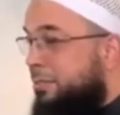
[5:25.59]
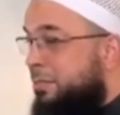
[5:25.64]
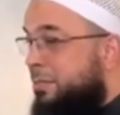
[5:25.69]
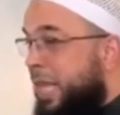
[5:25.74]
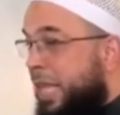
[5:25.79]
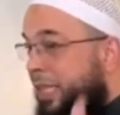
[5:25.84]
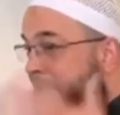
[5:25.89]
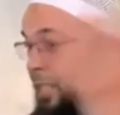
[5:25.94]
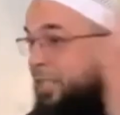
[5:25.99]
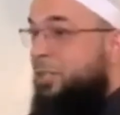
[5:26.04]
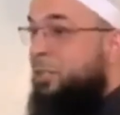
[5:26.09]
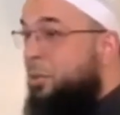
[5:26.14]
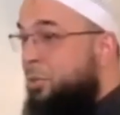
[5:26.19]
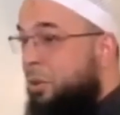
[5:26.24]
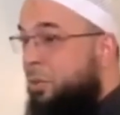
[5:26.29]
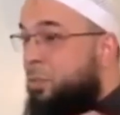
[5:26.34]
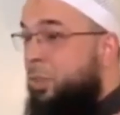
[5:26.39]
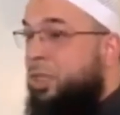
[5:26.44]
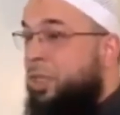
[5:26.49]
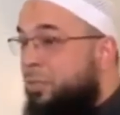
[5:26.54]
nothing to do
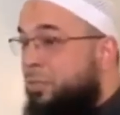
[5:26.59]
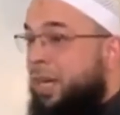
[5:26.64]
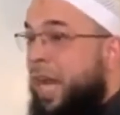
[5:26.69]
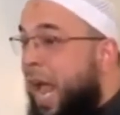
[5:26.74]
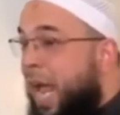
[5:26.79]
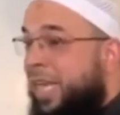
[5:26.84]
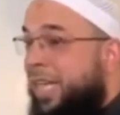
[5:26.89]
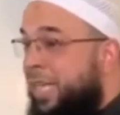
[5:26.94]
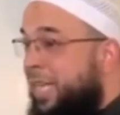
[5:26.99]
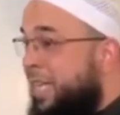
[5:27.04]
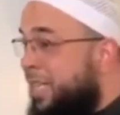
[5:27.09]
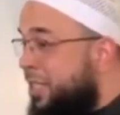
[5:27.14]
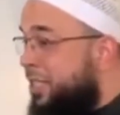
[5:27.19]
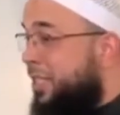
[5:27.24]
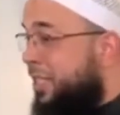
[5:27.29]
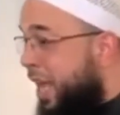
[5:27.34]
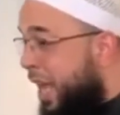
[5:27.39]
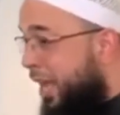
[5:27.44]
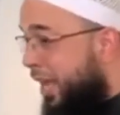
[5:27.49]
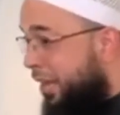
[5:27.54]
with what the reality is
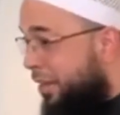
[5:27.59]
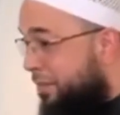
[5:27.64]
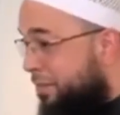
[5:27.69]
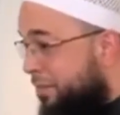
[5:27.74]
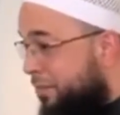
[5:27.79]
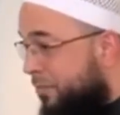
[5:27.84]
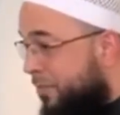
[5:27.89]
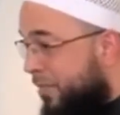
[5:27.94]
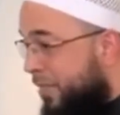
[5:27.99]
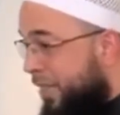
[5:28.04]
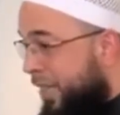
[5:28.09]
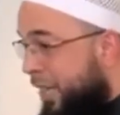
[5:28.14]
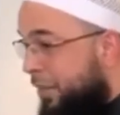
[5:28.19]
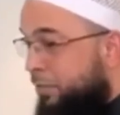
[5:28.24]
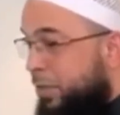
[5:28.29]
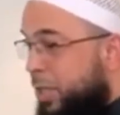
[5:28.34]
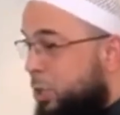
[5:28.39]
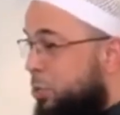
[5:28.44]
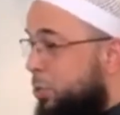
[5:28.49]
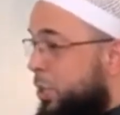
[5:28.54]
today.
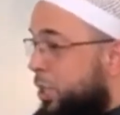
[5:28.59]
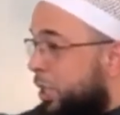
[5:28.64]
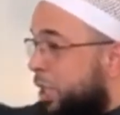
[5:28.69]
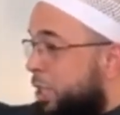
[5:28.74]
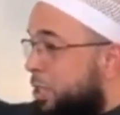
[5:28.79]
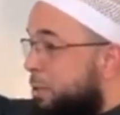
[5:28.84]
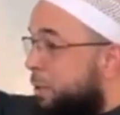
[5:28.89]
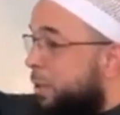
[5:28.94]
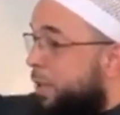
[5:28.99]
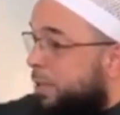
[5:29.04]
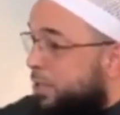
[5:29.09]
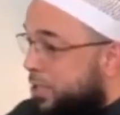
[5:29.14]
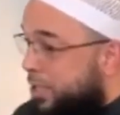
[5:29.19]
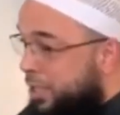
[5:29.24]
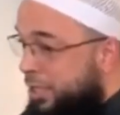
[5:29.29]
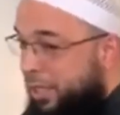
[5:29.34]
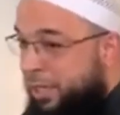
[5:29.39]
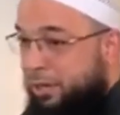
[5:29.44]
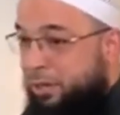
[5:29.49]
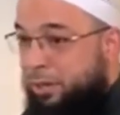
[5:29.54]
If this was a
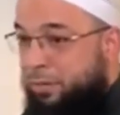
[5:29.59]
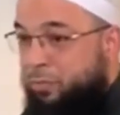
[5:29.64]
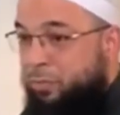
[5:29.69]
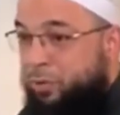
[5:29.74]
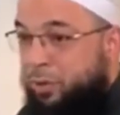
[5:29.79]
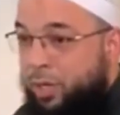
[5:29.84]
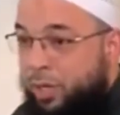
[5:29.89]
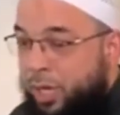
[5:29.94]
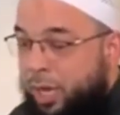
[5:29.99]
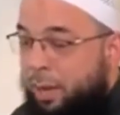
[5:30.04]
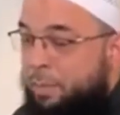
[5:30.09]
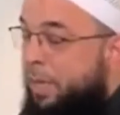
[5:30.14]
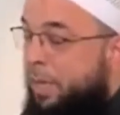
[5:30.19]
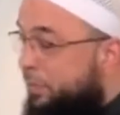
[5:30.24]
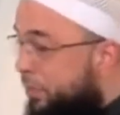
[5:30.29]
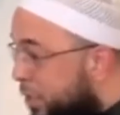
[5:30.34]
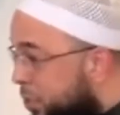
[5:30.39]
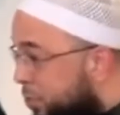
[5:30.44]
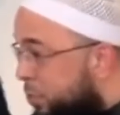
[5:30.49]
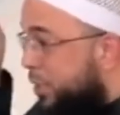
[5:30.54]
conspiracy theory for, I
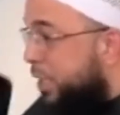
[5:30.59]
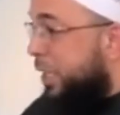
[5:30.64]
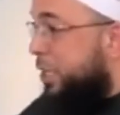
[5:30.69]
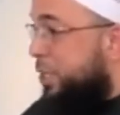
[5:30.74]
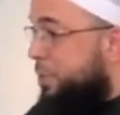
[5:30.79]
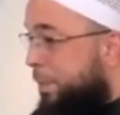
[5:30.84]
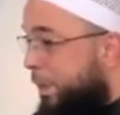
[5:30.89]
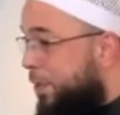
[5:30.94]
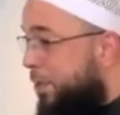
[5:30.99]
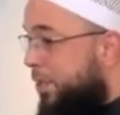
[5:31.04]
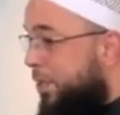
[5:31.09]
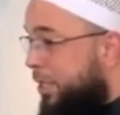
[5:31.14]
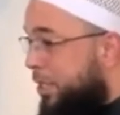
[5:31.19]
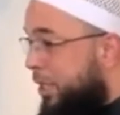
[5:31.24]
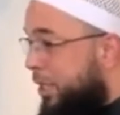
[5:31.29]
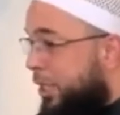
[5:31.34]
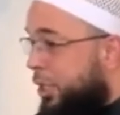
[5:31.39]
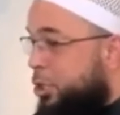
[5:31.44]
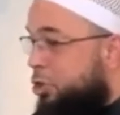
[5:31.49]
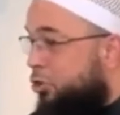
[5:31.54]
mean, if this was a conspiracy
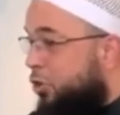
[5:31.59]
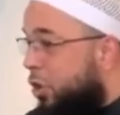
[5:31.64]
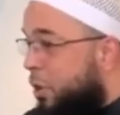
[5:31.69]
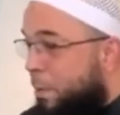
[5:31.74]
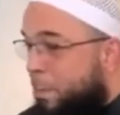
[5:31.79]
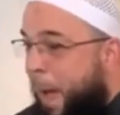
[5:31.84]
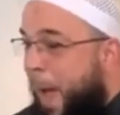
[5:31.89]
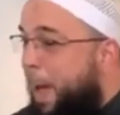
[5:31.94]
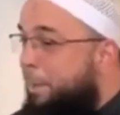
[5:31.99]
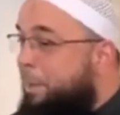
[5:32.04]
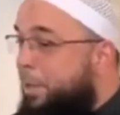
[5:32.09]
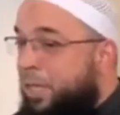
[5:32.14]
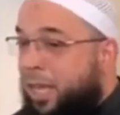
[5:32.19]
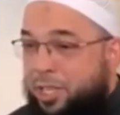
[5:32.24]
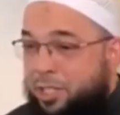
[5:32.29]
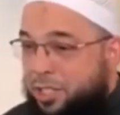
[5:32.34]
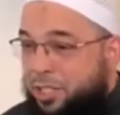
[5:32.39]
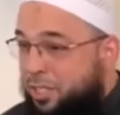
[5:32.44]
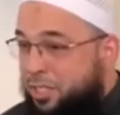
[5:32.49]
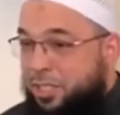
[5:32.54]
to control
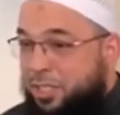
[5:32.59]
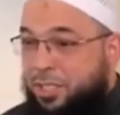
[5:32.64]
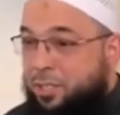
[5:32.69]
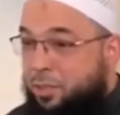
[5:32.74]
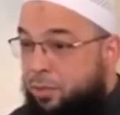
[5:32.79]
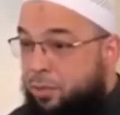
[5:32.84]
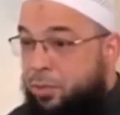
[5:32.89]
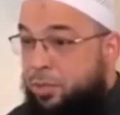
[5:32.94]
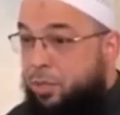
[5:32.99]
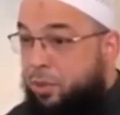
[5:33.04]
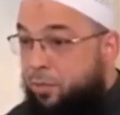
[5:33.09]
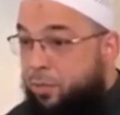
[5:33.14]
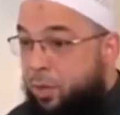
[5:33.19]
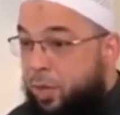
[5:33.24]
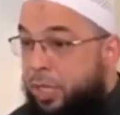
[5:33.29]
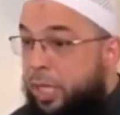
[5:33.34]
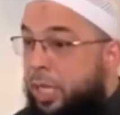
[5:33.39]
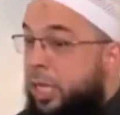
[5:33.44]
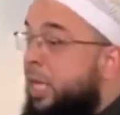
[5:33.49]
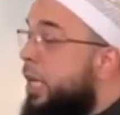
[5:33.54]
populations and so on and so
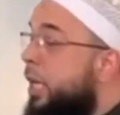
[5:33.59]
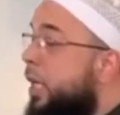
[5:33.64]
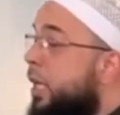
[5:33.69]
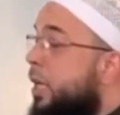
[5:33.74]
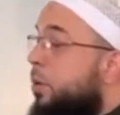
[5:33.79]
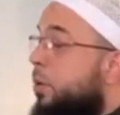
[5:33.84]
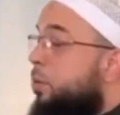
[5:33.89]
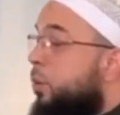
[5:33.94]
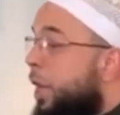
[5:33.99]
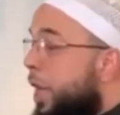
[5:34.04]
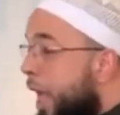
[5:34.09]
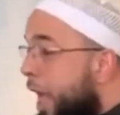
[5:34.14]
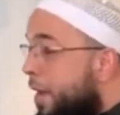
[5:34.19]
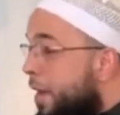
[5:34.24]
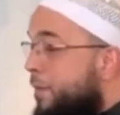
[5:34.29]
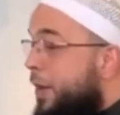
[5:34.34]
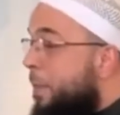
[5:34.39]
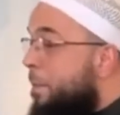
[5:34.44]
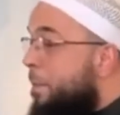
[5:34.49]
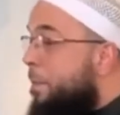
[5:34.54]
forth,
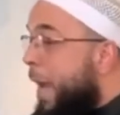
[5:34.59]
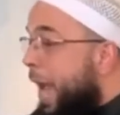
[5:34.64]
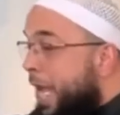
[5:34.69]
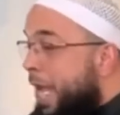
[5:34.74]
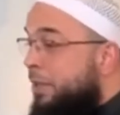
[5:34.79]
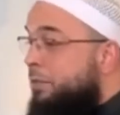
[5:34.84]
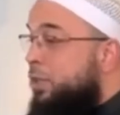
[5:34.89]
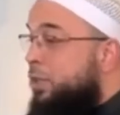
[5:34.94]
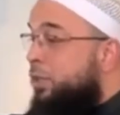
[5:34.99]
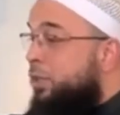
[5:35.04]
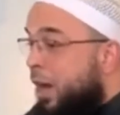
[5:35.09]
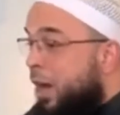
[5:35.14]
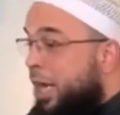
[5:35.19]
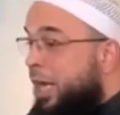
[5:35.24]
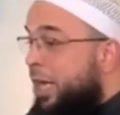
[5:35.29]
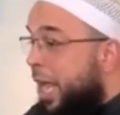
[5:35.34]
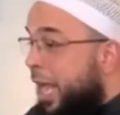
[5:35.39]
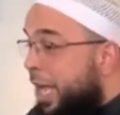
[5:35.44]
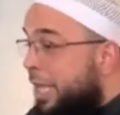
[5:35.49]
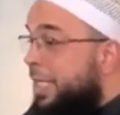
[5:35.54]
whatever it might have
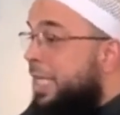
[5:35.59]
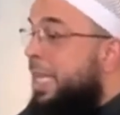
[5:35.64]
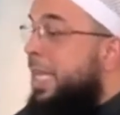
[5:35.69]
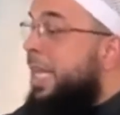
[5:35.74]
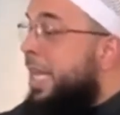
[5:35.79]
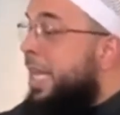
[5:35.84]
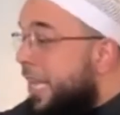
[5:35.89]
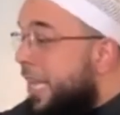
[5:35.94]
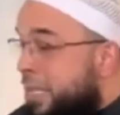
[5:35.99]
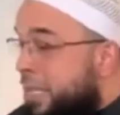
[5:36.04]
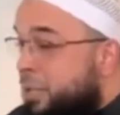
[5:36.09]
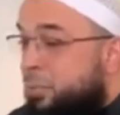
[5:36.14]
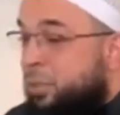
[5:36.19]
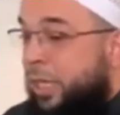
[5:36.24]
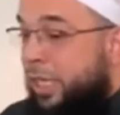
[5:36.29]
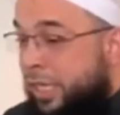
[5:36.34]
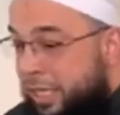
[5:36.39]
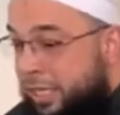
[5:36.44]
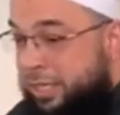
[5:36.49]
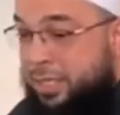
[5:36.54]
started as, it is what
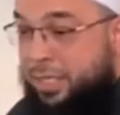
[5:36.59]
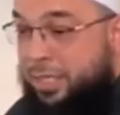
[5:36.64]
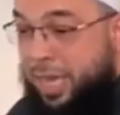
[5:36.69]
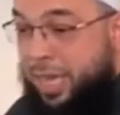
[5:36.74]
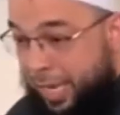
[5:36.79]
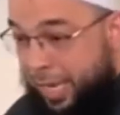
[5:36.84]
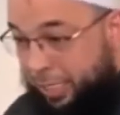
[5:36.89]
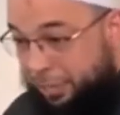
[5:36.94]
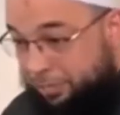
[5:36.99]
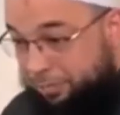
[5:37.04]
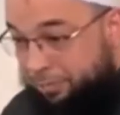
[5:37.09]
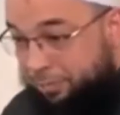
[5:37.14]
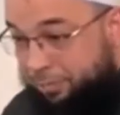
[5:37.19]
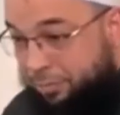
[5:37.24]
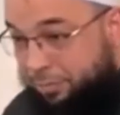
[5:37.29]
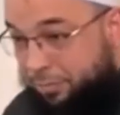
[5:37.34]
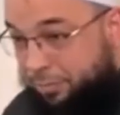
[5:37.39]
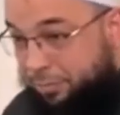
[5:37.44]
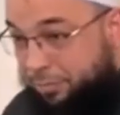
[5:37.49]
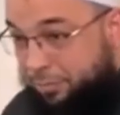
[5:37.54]
it is today.
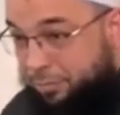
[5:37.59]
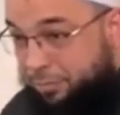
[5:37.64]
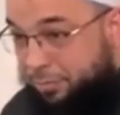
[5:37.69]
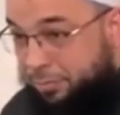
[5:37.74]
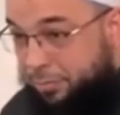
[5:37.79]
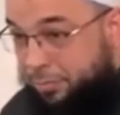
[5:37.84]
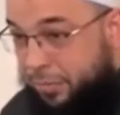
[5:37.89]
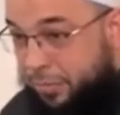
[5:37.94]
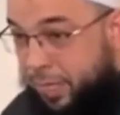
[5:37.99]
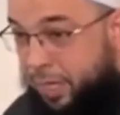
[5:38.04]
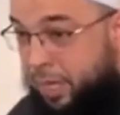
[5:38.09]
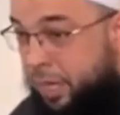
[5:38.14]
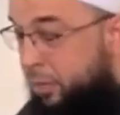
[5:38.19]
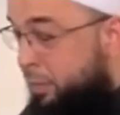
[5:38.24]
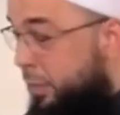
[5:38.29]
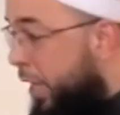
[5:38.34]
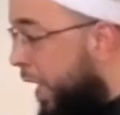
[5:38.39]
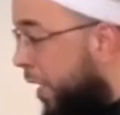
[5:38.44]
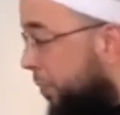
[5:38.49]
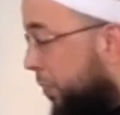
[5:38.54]
And, and
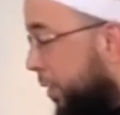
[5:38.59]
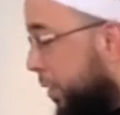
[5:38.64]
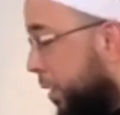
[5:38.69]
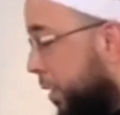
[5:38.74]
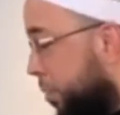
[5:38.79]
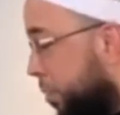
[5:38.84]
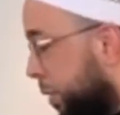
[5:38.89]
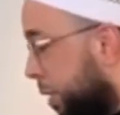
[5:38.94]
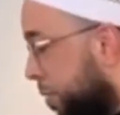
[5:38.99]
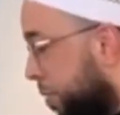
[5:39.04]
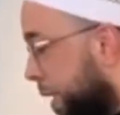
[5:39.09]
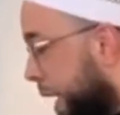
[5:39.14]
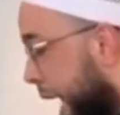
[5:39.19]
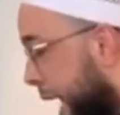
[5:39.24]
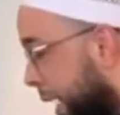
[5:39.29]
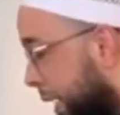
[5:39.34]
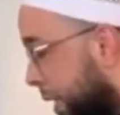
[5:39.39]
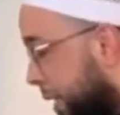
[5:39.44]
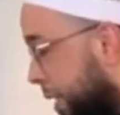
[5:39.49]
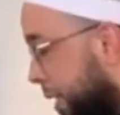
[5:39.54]
we have to deal with the
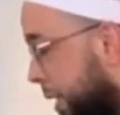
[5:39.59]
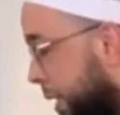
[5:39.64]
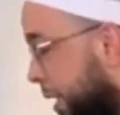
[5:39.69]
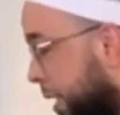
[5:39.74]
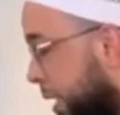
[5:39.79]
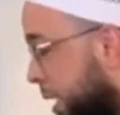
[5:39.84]
reality